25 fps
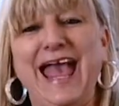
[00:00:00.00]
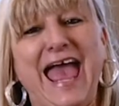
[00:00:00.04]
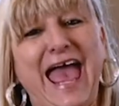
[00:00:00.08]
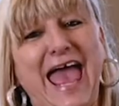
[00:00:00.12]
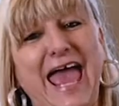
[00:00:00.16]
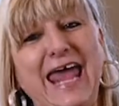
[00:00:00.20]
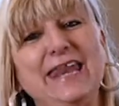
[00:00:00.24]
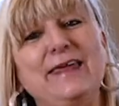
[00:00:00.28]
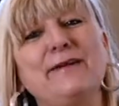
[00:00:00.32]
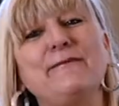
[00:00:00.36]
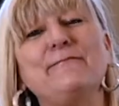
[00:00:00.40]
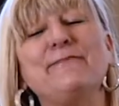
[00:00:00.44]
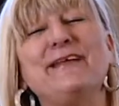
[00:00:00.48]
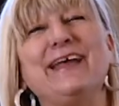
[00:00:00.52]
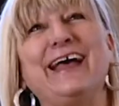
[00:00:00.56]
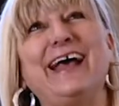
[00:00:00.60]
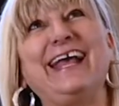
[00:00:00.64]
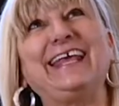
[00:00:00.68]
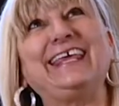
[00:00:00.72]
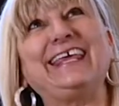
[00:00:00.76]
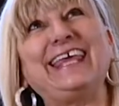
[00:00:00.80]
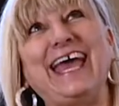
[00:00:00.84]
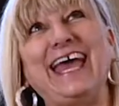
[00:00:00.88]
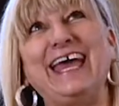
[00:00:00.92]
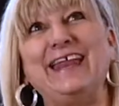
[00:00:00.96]
And it,
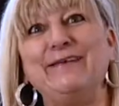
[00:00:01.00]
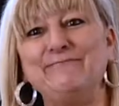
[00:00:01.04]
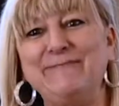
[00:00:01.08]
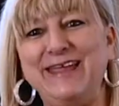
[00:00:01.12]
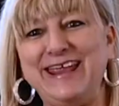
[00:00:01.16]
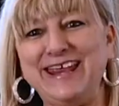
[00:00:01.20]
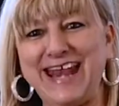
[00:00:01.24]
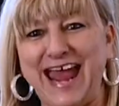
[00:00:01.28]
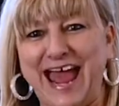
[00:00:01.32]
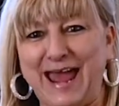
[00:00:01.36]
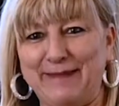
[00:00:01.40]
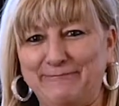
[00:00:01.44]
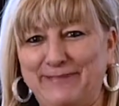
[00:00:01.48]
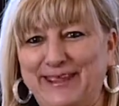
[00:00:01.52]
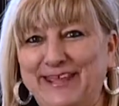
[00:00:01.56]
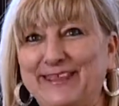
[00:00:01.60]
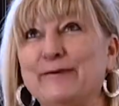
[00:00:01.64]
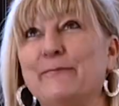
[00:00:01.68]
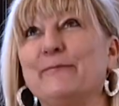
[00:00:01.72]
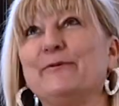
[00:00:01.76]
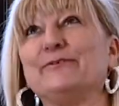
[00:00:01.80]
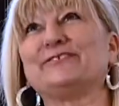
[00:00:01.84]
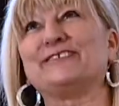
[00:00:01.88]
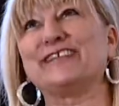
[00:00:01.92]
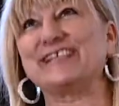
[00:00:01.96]
again, may not be the
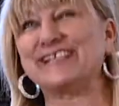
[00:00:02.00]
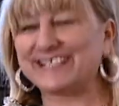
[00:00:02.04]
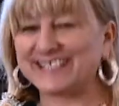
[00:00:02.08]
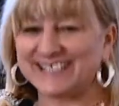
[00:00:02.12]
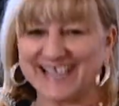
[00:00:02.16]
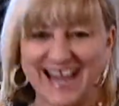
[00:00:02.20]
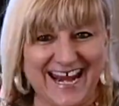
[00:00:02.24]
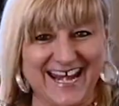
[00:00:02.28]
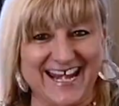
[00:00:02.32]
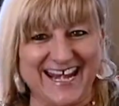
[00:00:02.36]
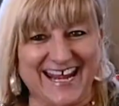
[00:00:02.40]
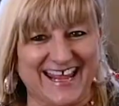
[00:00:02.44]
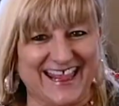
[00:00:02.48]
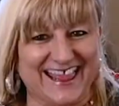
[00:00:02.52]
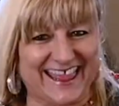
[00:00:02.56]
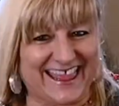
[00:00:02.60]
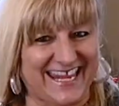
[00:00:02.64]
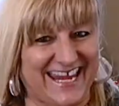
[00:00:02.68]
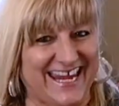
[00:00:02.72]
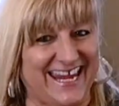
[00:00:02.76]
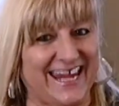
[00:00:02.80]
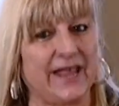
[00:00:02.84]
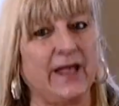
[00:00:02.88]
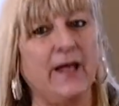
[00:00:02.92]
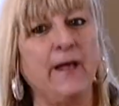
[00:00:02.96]
most exciting
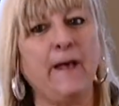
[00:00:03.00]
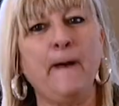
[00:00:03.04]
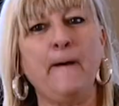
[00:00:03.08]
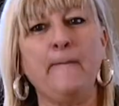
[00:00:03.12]
thing,